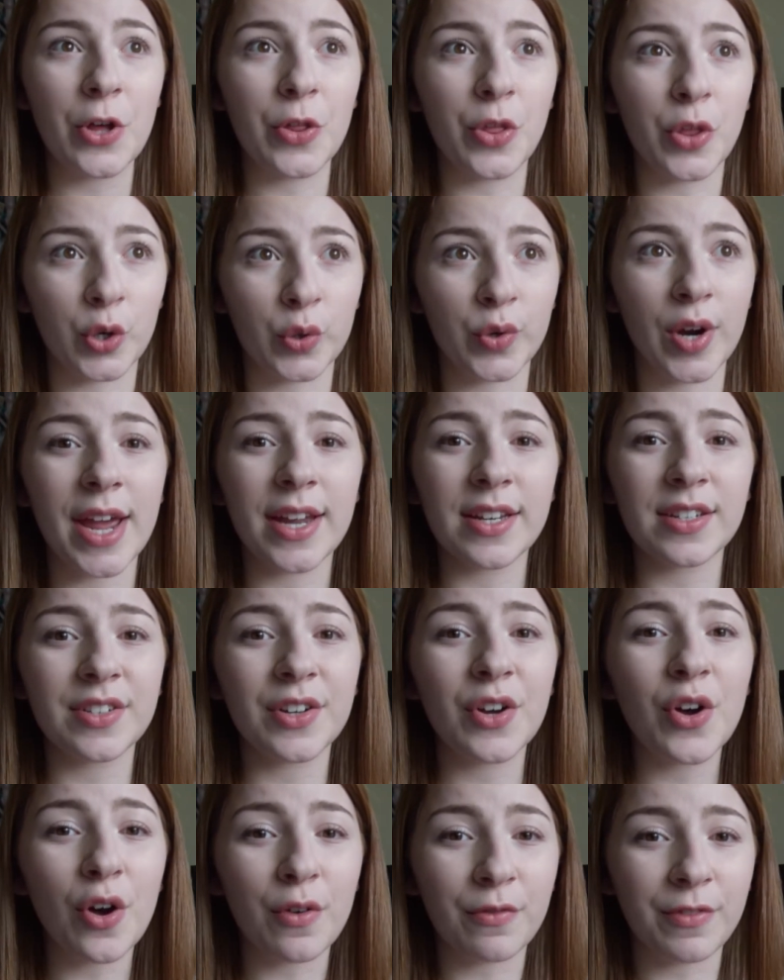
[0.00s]
The
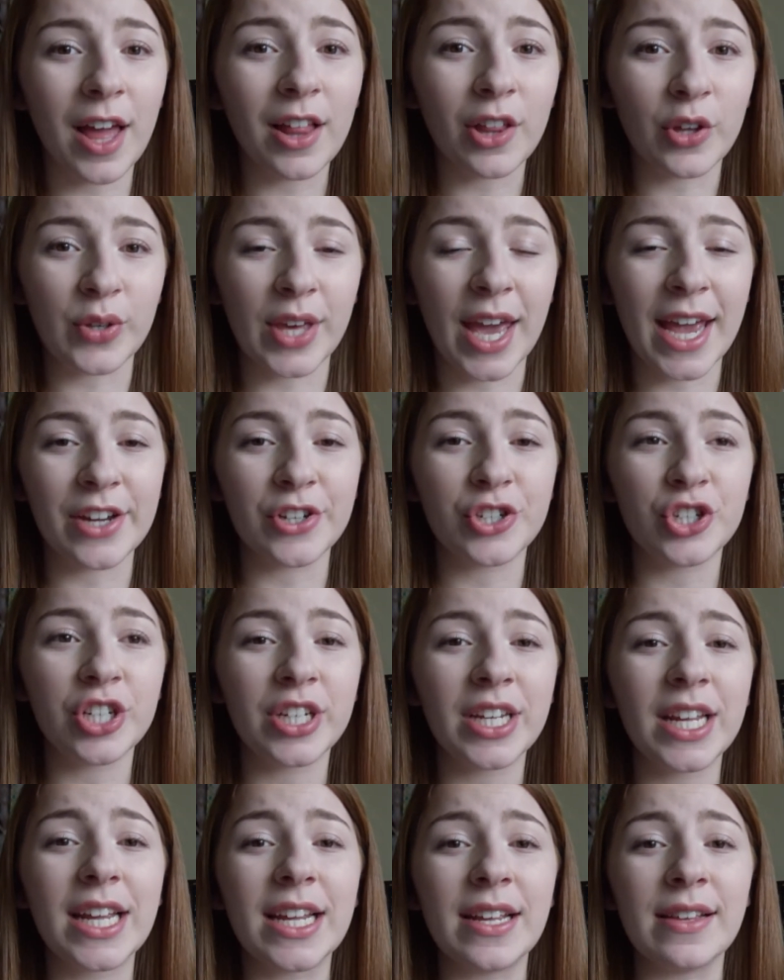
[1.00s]
grandeur of that
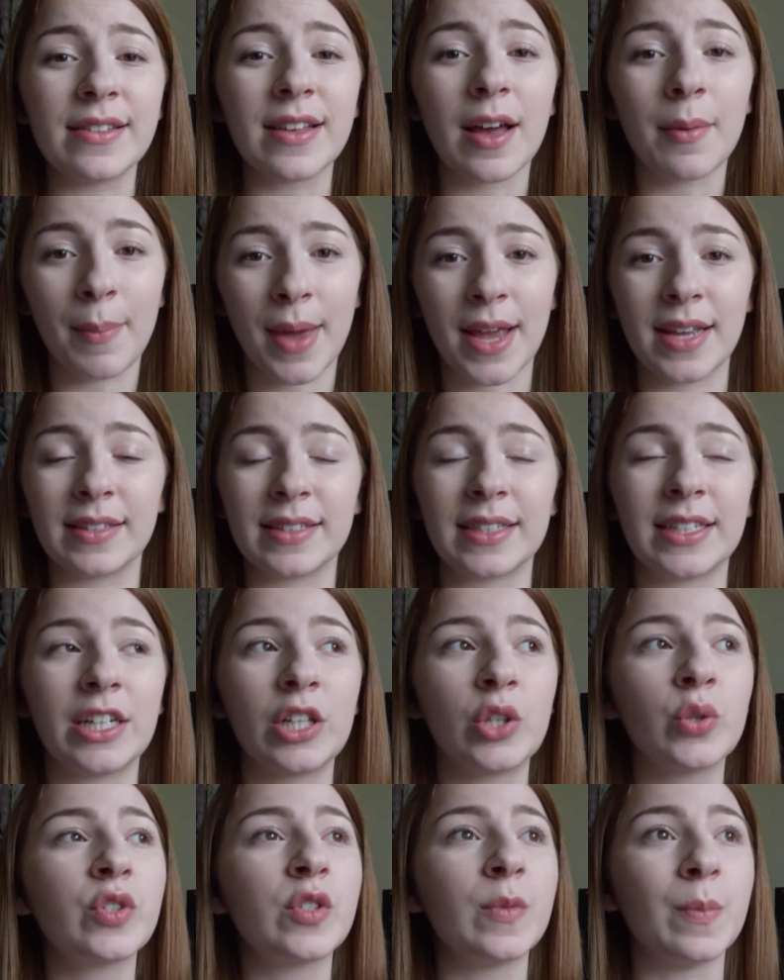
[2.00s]
location is amazing and it
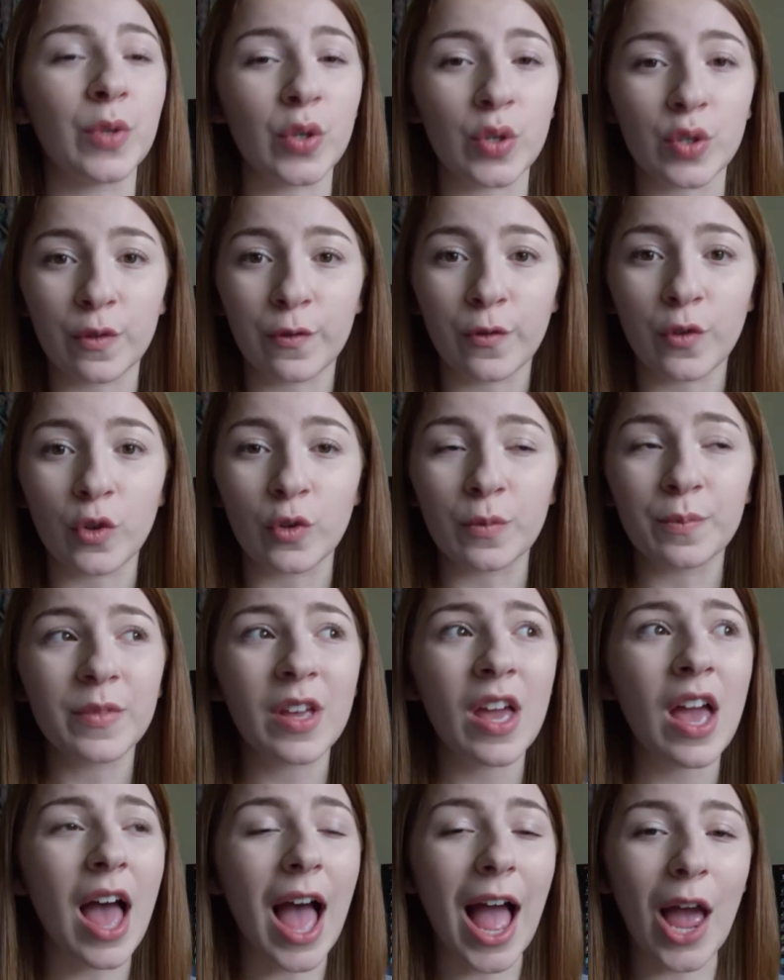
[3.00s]
looks beautiful.
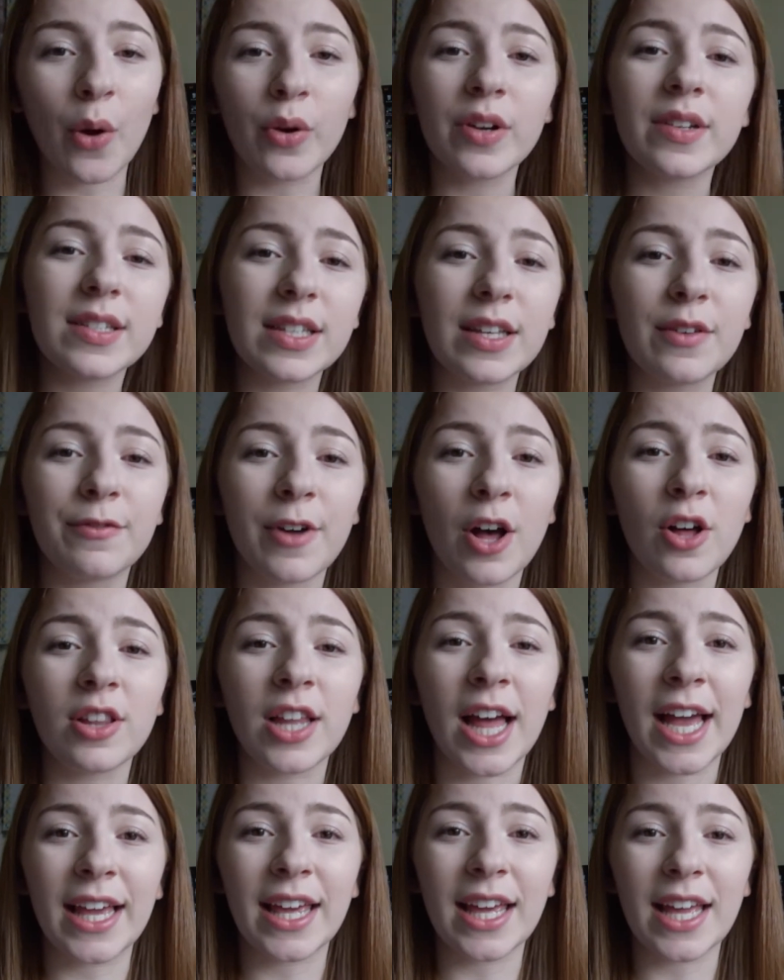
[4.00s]
I honestly felt
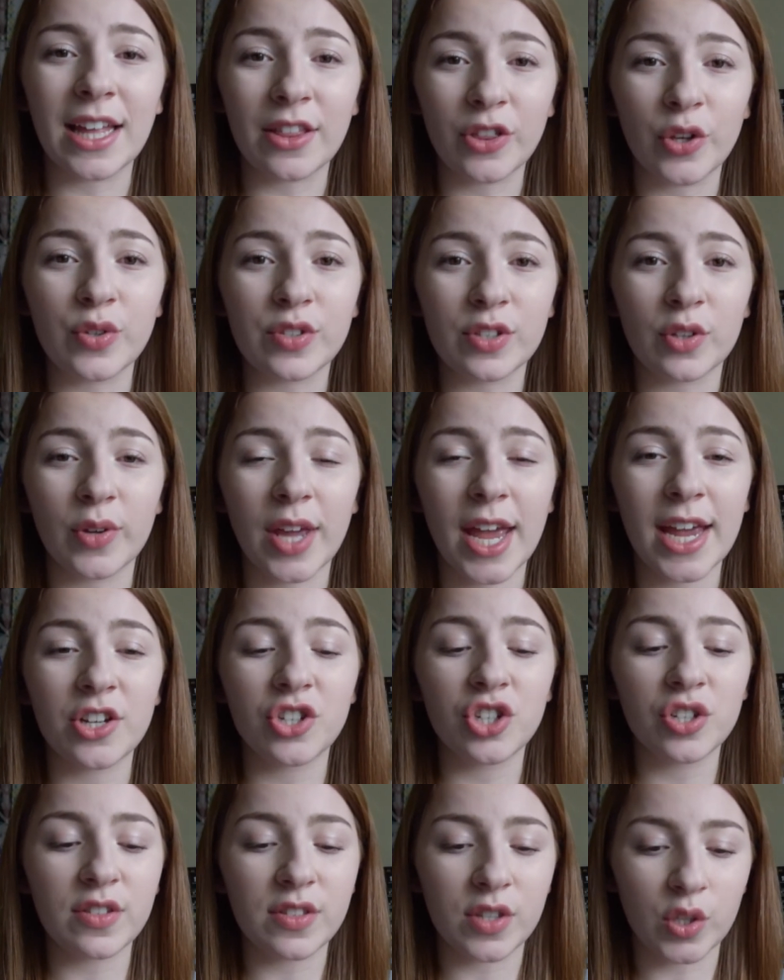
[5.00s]
like in those
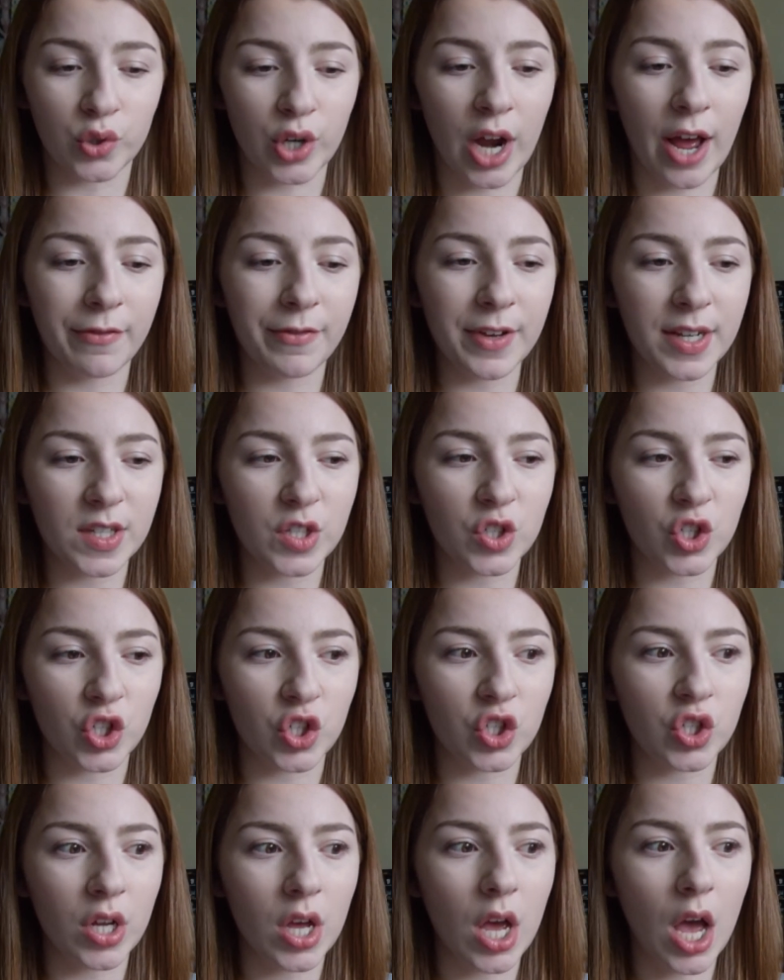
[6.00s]
locations the graphics
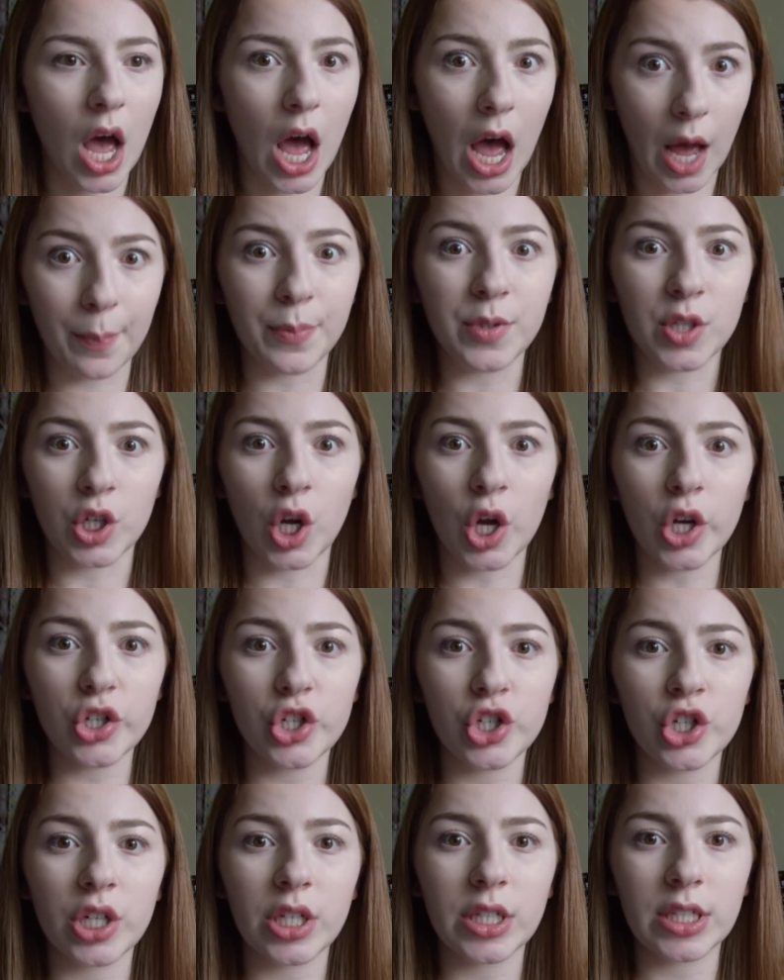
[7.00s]
just upped a
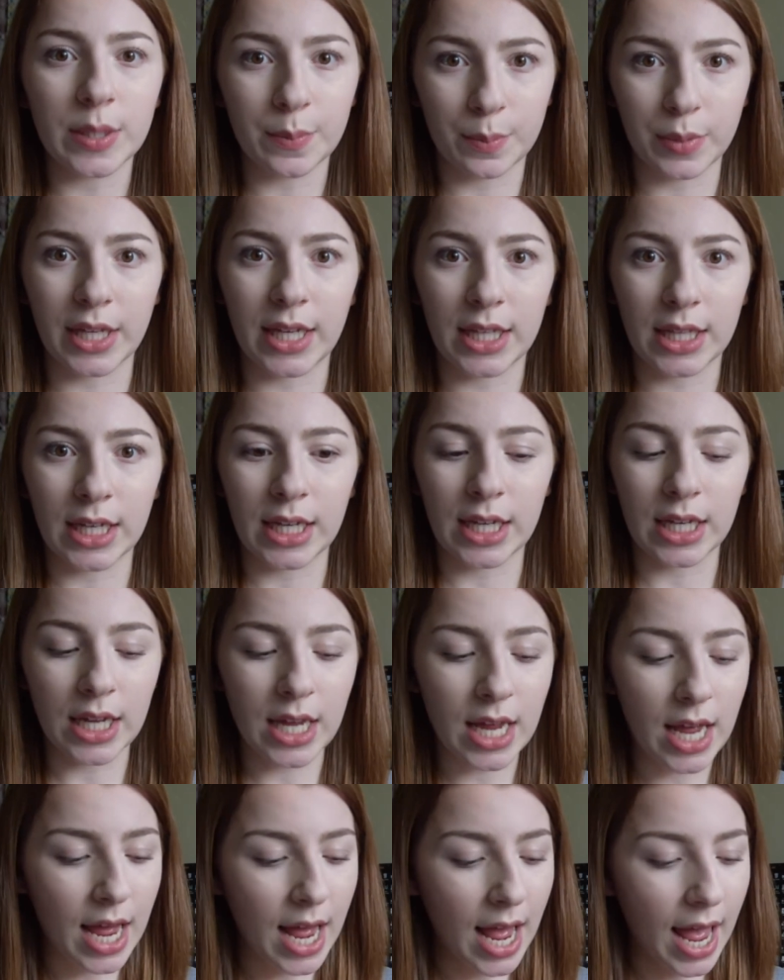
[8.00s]
notch completely.
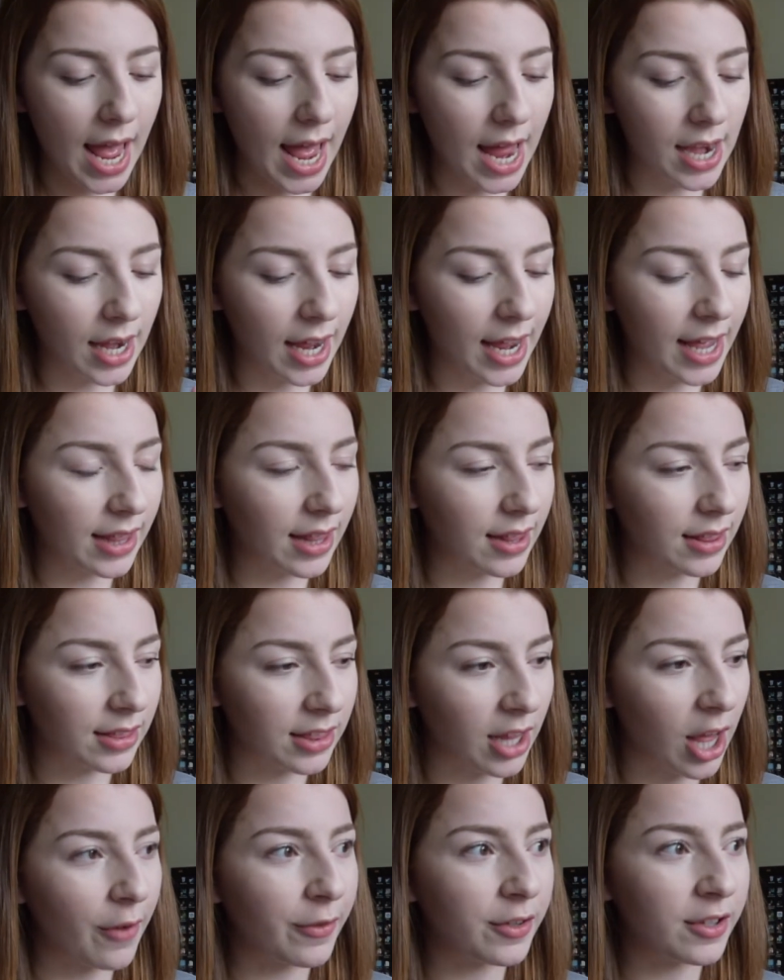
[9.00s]
And I
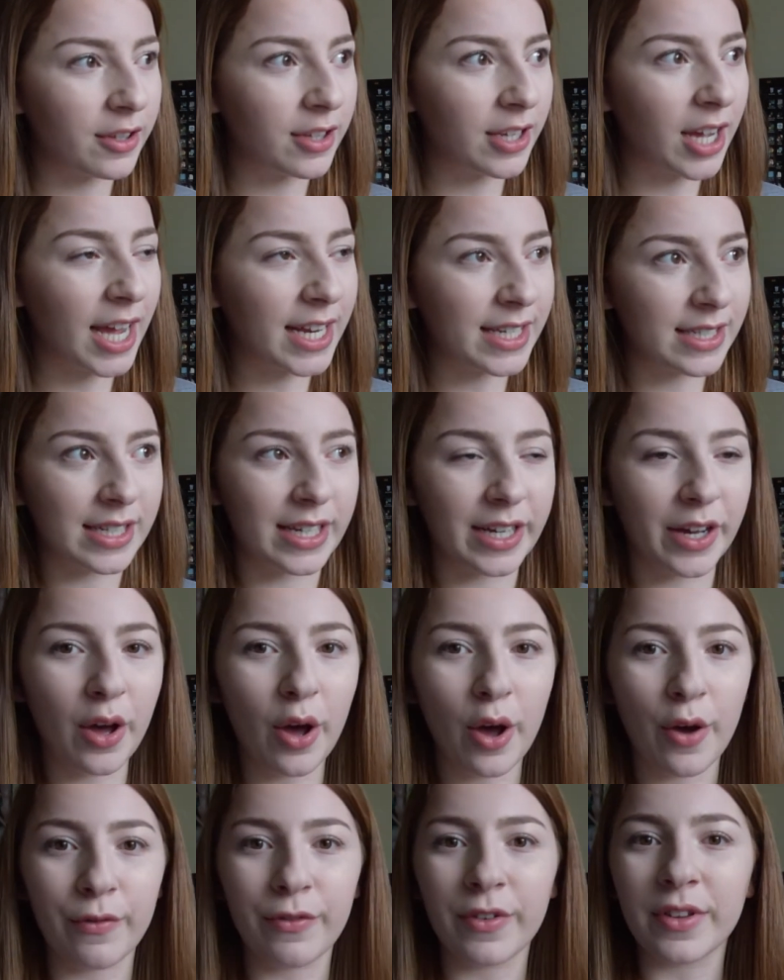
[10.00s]
loved the idea
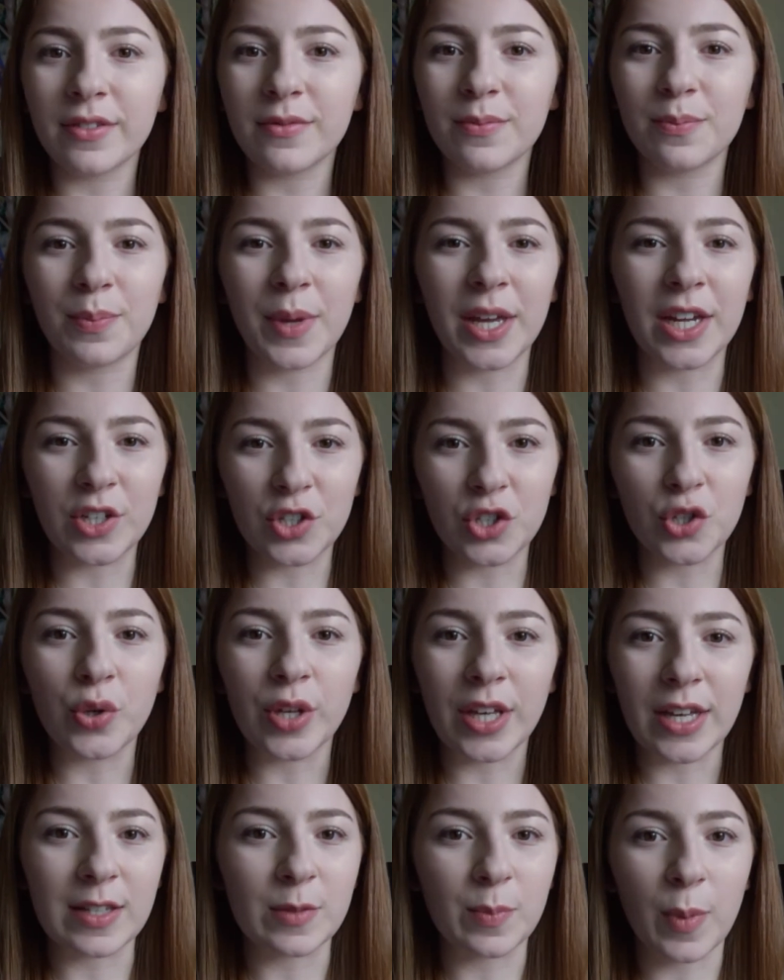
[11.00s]
of it being 2
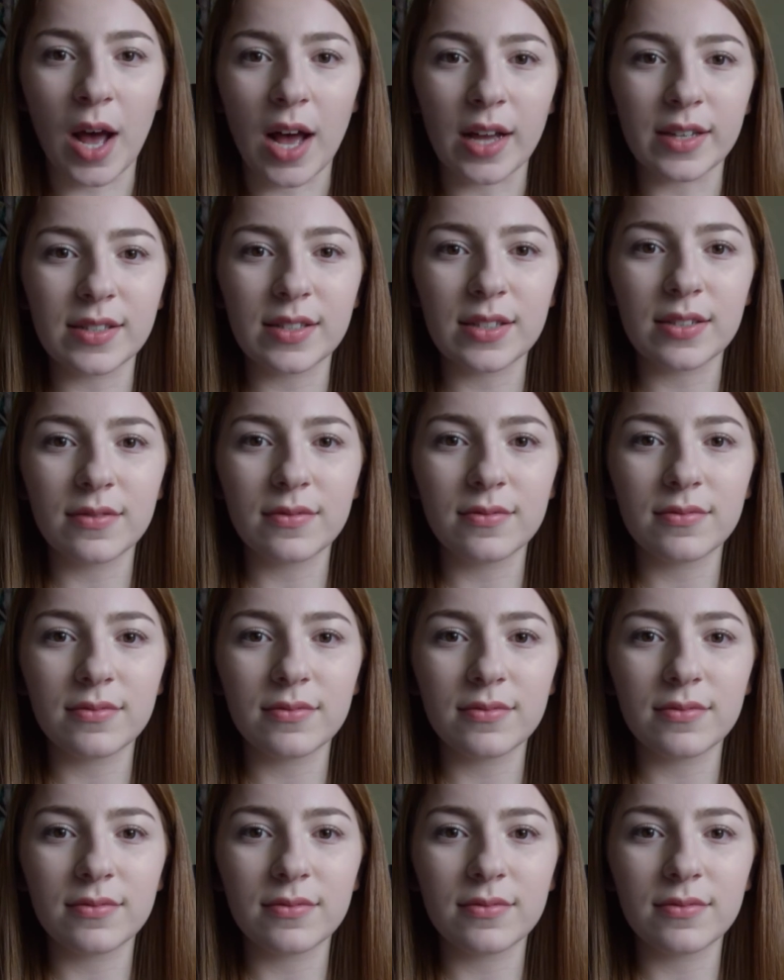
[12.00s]
years past.